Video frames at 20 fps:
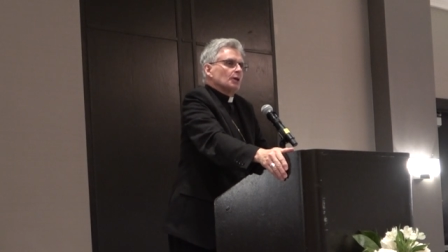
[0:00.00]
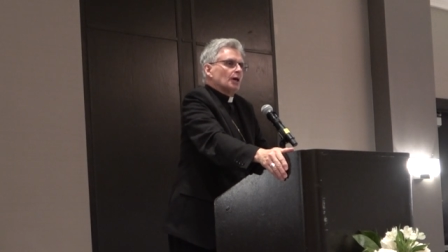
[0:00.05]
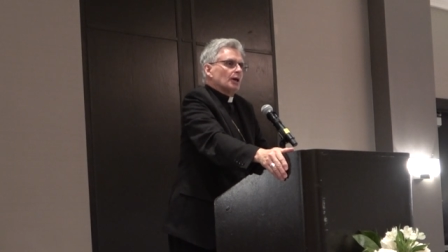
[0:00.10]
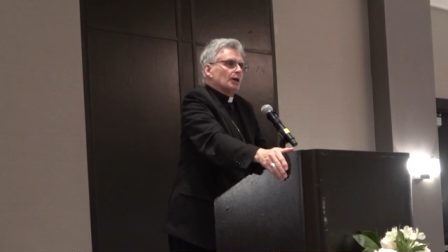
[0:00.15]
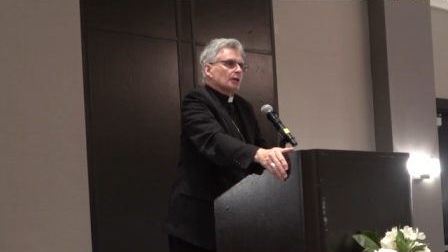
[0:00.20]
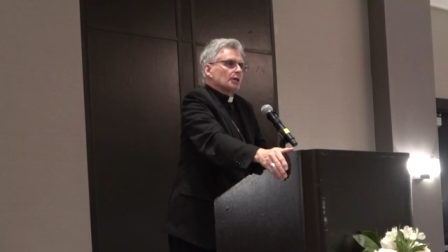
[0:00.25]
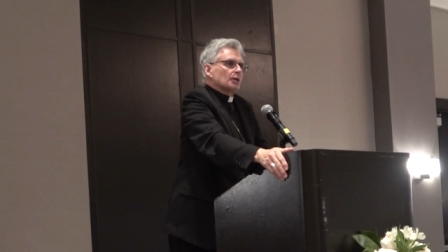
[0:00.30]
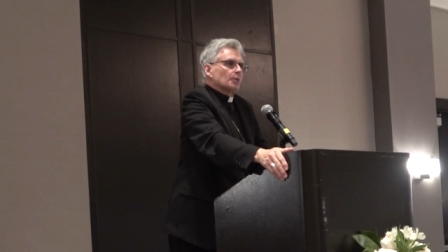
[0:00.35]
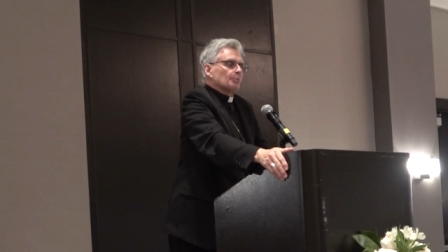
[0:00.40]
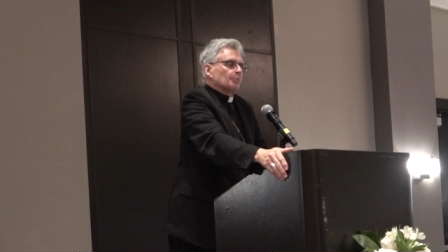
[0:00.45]

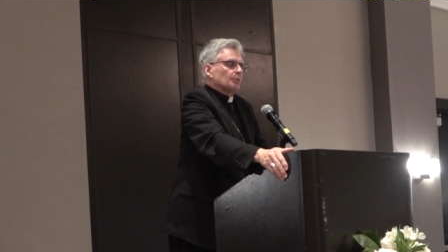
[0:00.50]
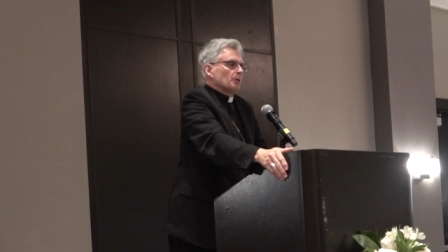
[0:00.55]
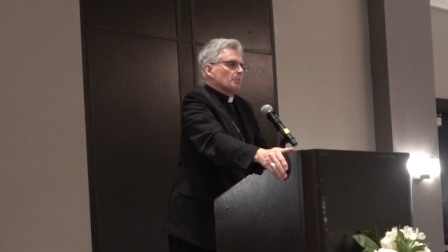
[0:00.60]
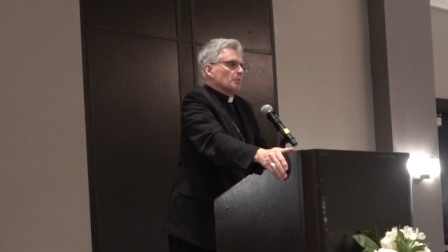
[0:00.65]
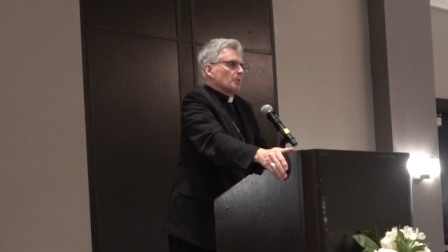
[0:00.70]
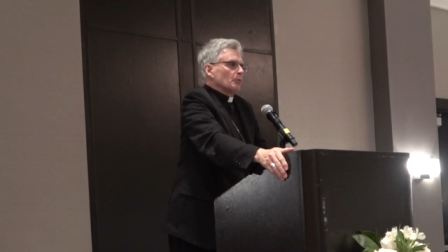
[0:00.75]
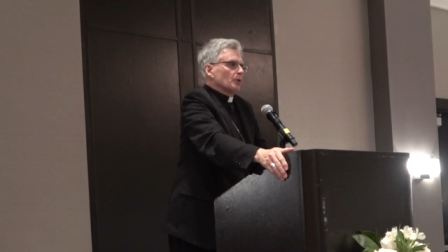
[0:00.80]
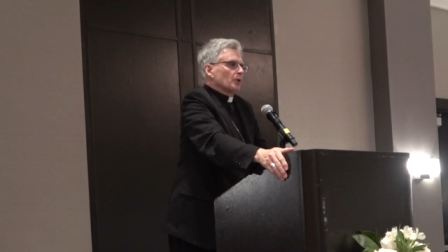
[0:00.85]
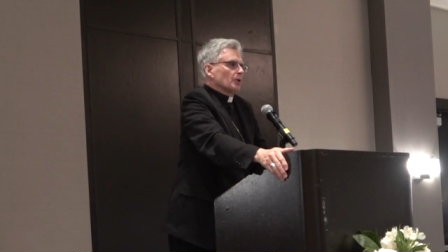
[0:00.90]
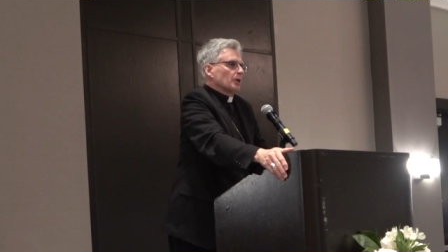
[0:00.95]
I had a couple I
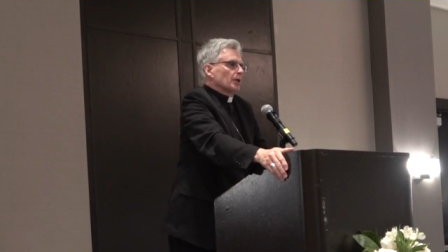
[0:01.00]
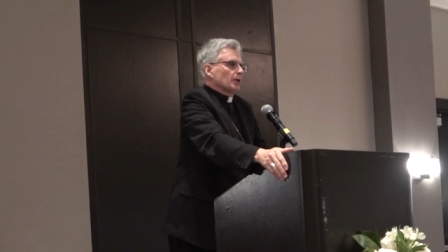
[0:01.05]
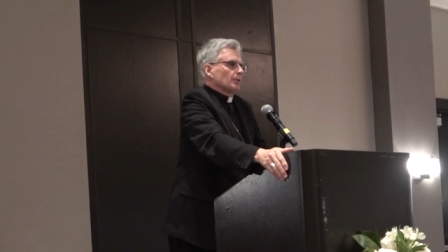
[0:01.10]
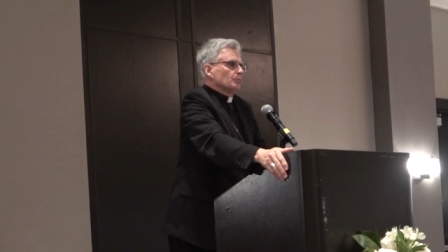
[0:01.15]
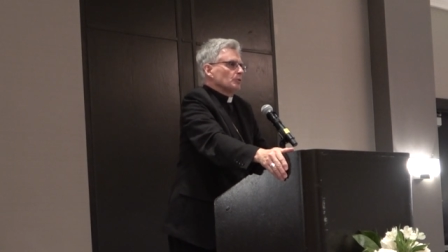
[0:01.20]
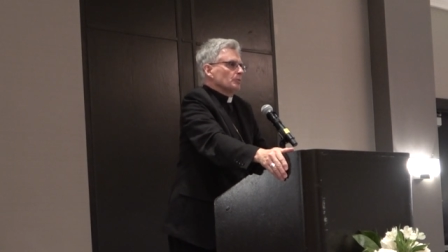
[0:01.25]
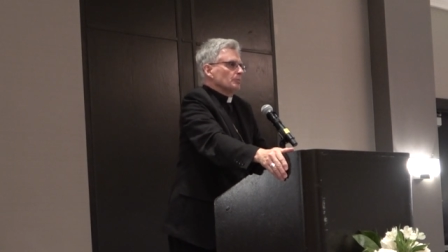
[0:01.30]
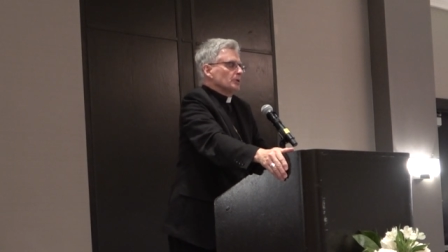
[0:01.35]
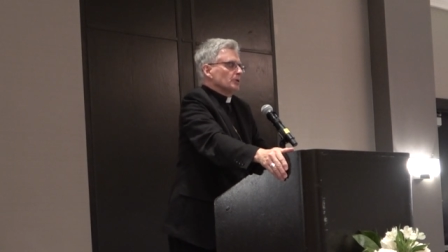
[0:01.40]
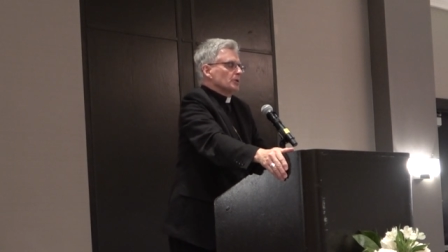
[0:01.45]
remember
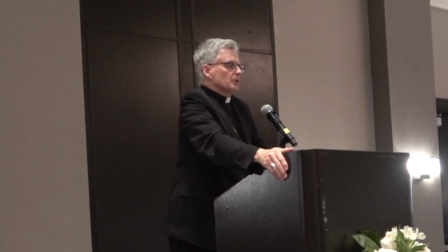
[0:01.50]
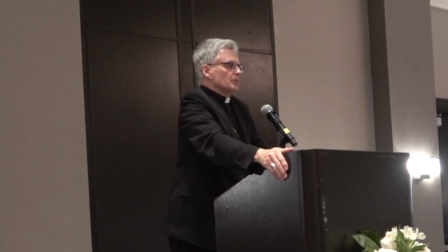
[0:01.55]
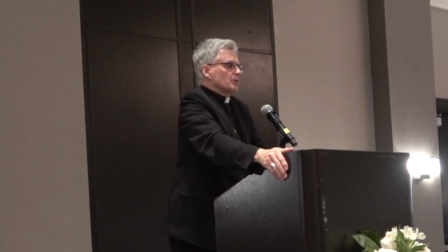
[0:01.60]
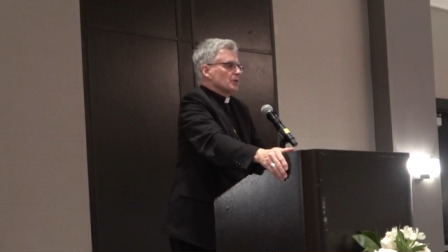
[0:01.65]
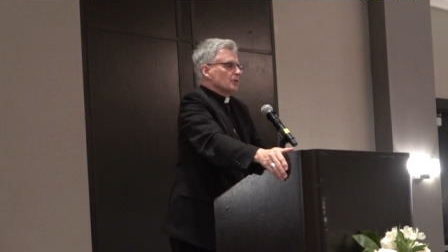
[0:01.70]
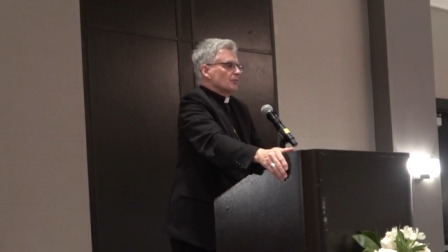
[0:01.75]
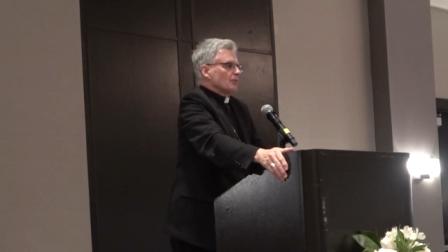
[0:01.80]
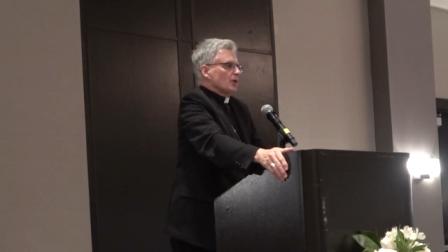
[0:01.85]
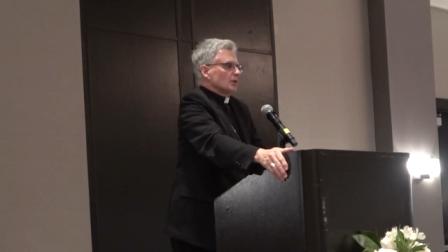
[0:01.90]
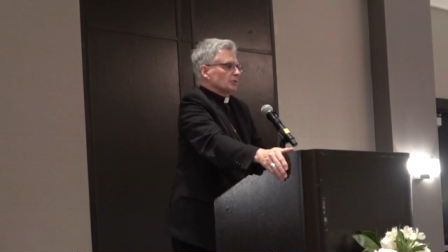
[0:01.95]
came to me and
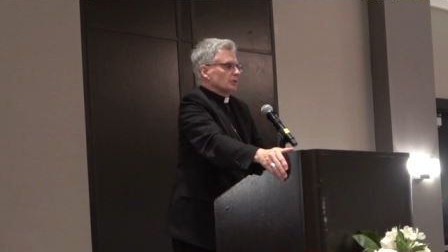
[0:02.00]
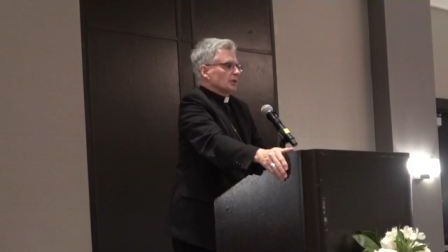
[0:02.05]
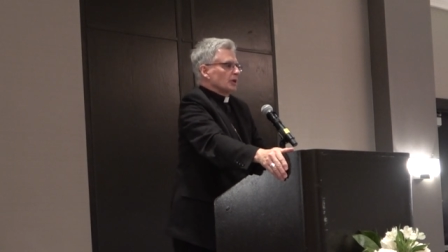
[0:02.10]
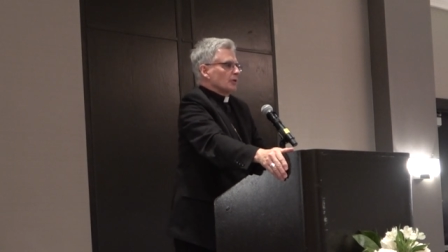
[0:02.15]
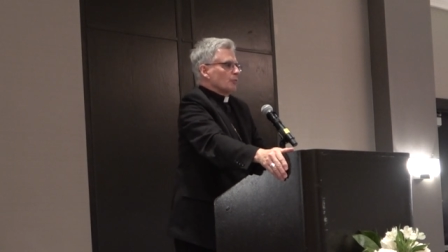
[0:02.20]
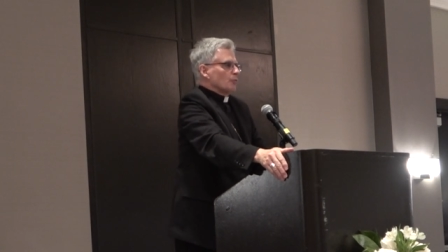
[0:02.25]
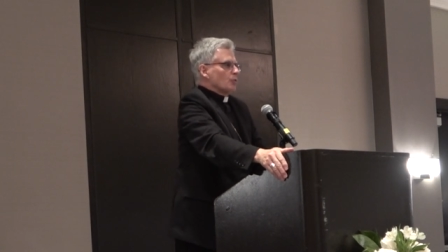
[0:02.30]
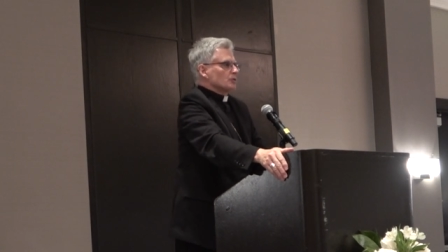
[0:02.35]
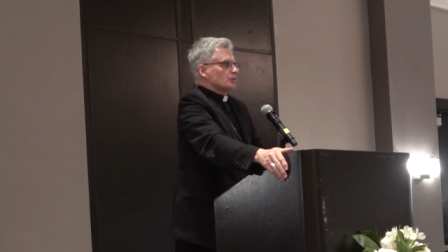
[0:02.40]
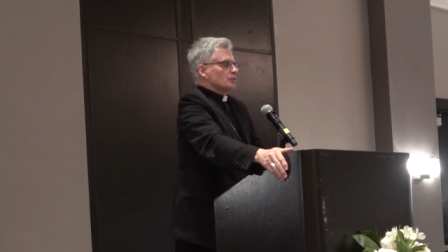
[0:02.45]
they thought that
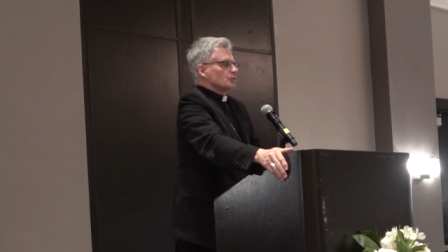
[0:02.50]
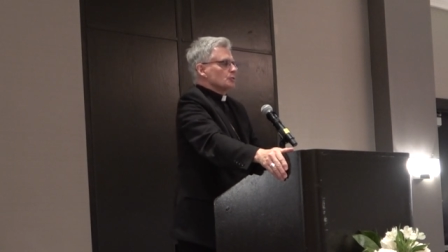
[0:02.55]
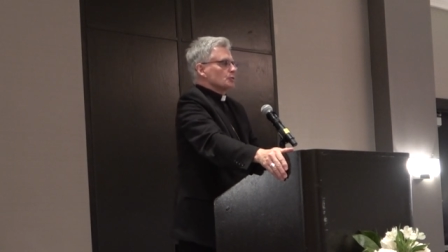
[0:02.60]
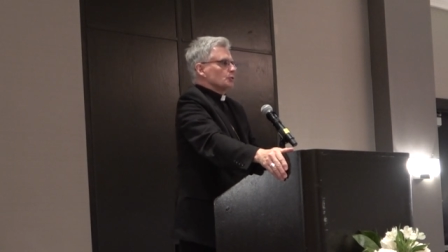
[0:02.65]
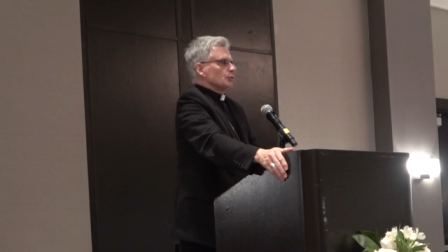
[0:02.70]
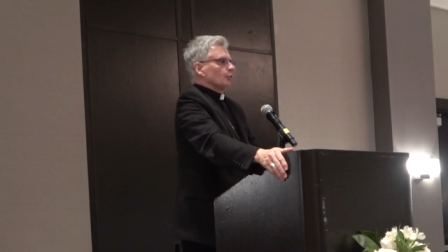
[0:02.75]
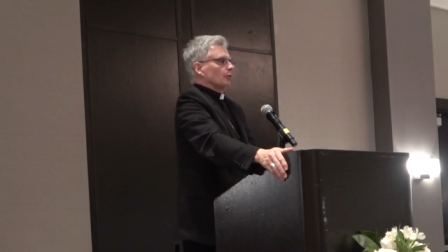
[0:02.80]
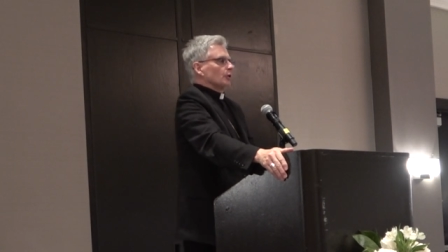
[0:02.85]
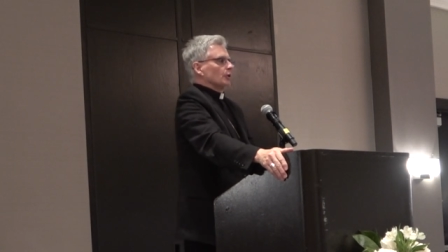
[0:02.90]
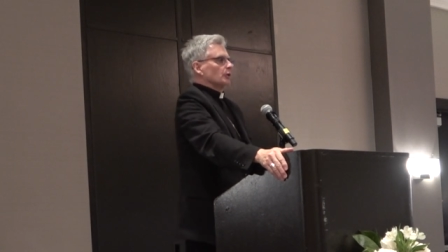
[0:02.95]
I wasn't
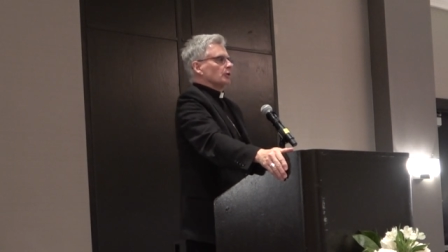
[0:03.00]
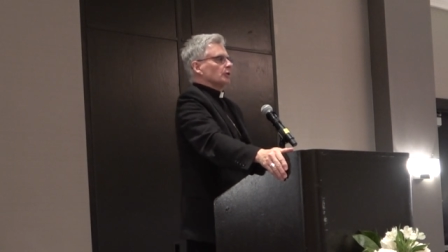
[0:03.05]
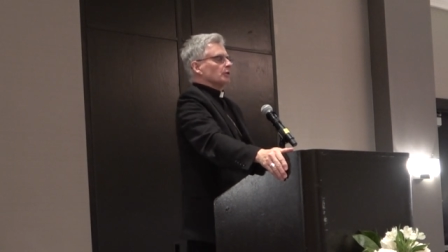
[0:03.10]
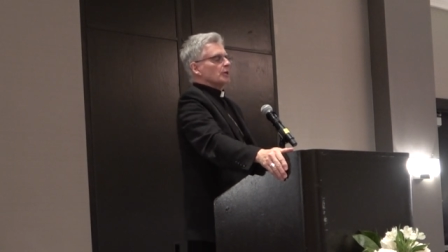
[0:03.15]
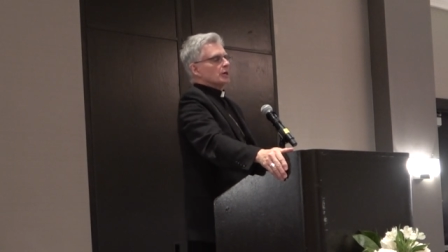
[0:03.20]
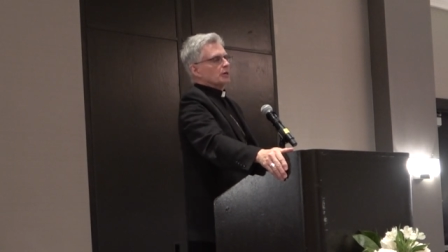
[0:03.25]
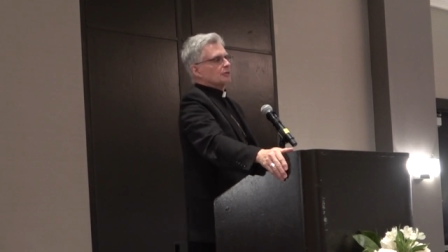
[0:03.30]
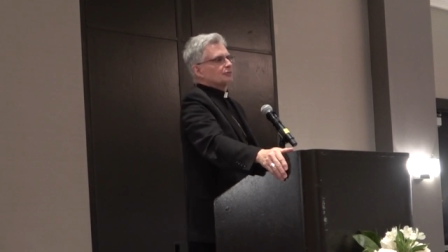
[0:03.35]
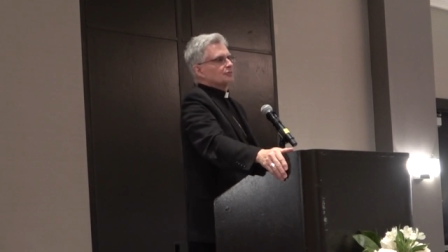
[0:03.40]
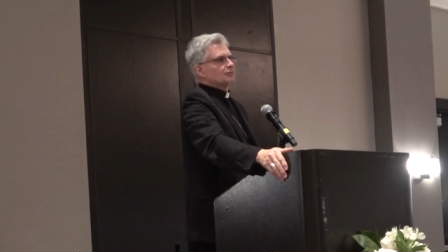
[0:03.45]
doing
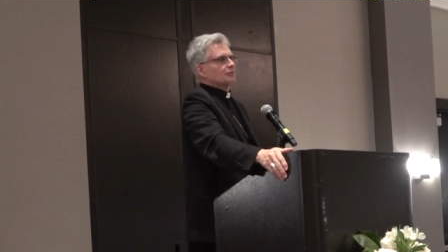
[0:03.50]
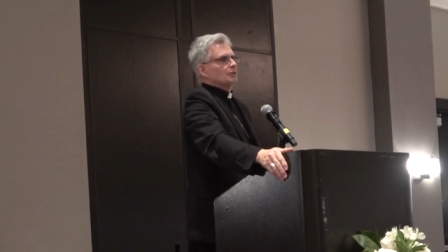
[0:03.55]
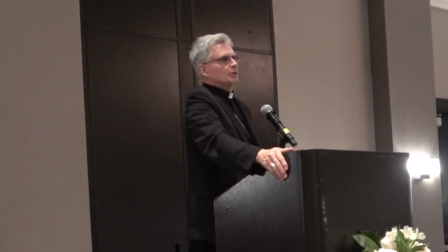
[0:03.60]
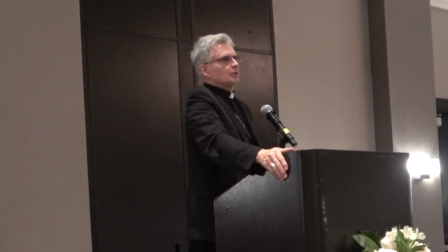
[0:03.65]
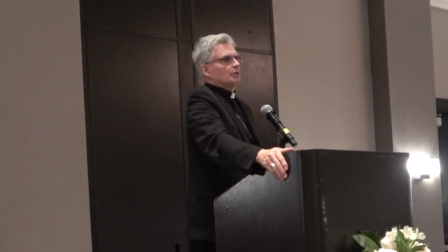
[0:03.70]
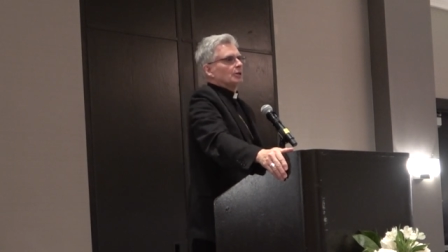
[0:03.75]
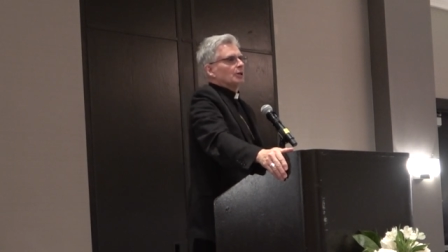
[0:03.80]
enough